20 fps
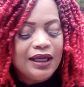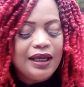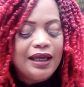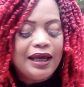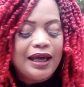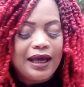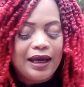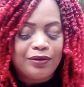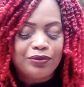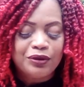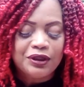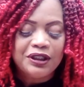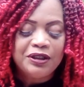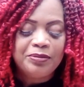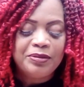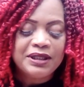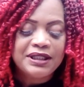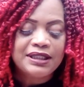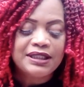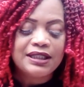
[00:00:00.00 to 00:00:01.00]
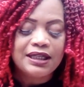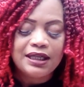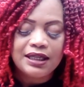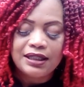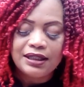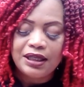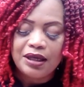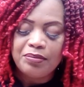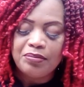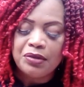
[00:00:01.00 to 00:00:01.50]
I've really been seeing
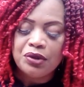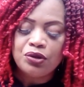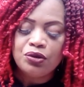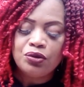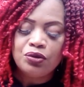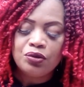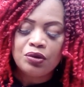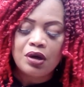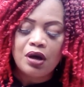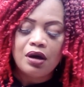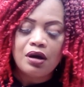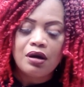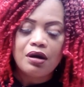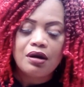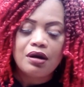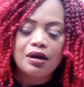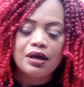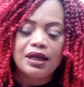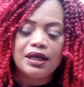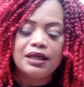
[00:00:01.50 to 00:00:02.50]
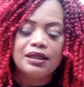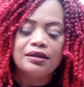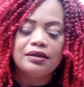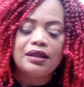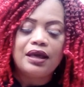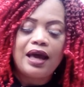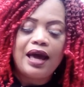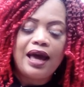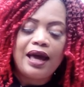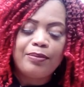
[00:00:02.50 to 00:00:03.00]
that moon card and the
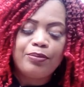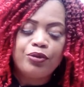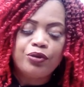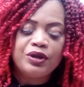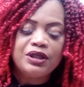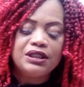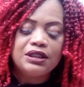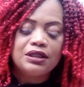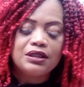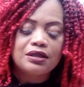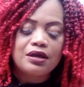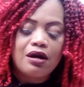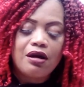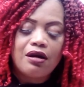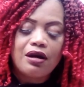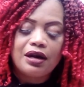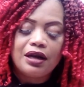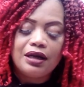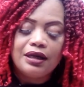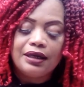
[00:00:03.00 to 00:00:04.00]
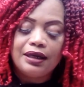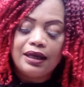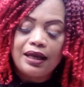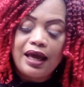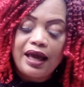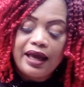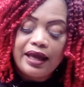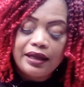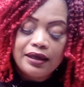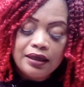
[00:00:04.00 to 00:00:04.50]
high priestess card a
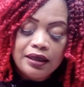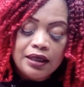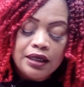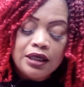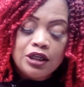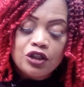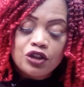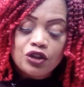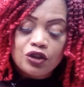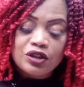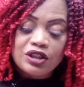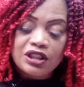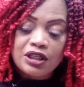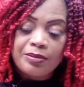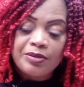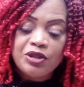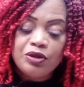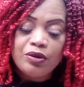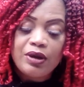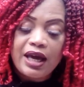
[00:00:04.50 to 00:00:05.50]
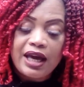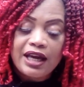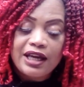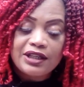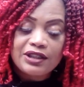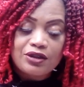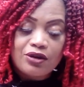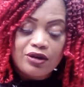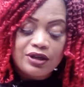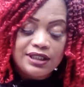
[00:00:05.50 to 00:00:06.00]
lot. So some of you
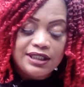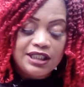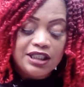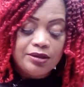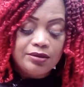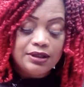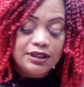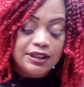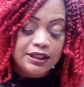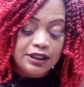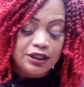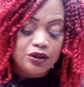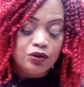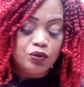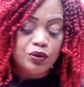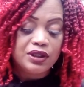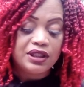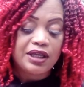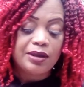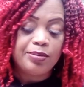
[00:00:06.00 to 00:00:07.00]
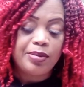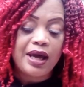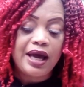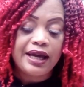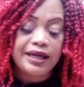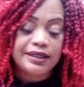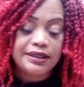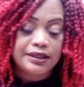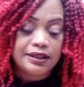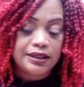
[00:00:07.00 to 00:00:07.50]
guys are deep dealing with a
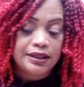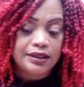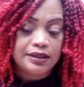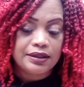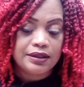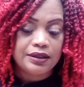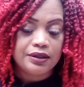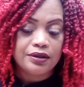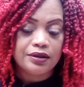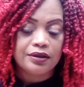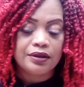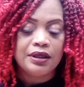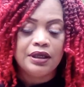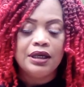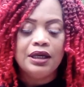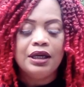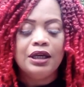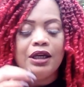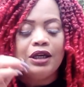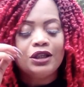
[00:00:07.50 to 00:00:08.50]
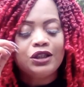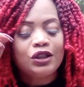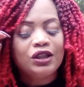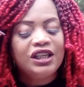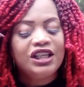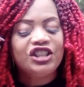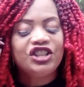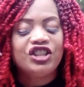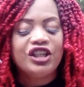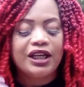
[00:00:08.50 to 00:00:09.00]
Pisces here. So
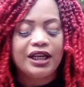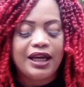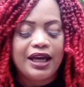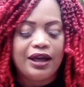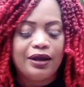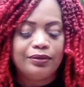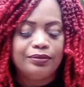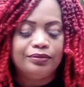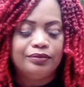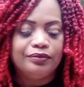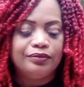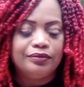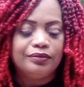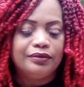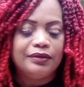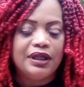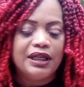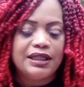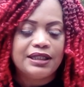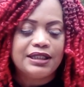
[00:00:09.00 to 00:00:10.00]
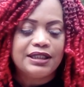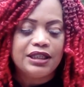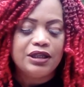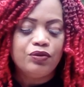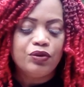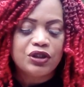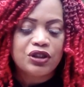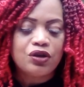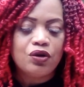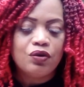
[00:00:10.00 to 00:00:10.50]
let's check out and see
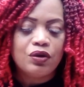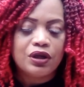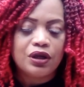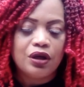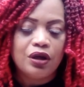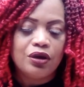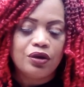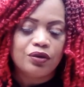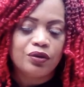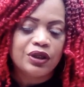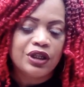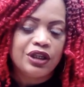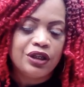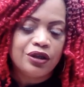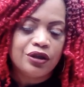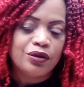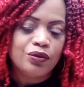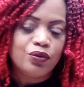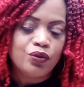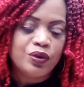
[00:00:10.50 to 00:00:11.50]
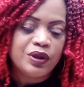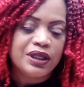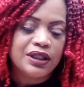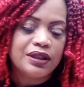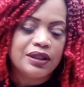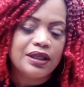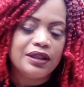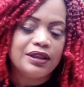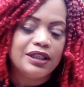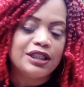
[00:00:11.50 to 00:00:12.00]
what's going on here with
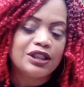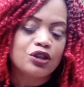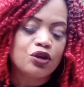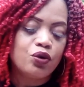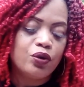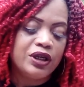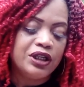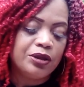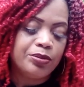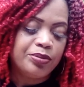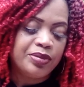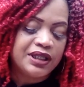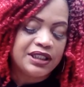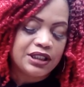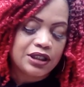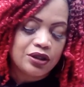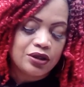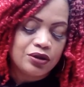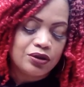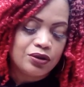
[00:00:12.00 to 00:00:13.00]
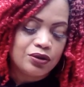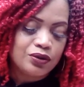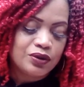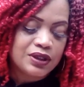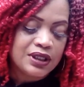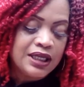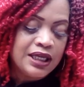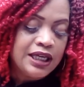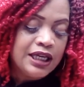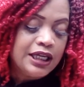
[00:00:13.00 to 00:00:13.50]
this Queen of Pentacles.
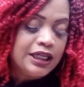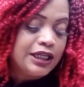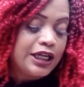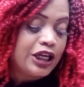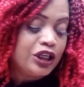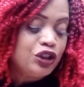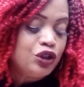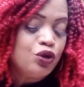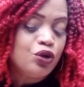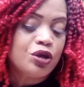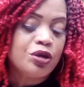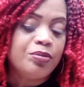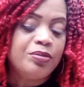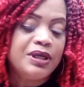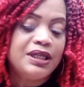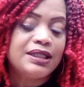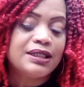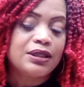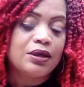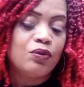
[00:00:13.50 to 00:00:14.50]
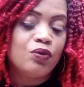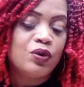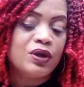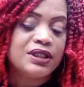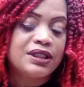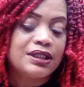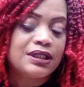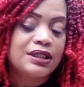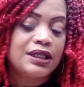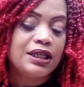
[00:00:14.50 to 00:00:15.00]
Now, you could be someone
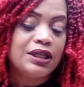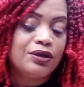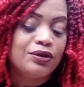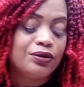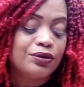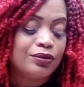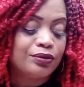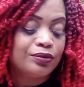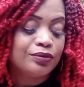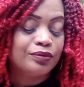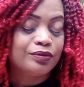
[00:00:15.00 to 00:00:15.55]
single